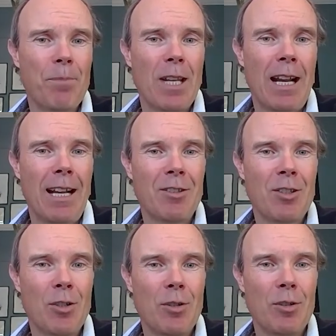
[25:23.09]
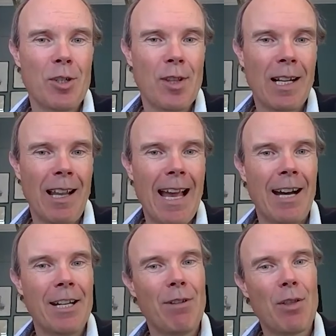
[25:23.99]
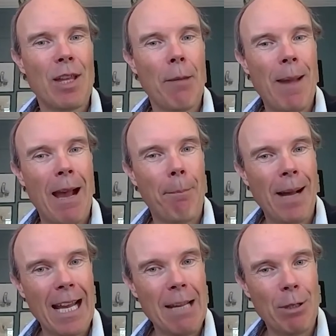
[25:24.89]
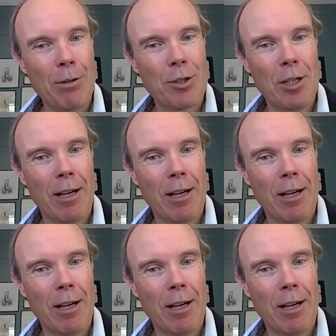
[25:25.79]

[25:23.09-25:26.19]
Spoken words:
the cloud. If you think about payments,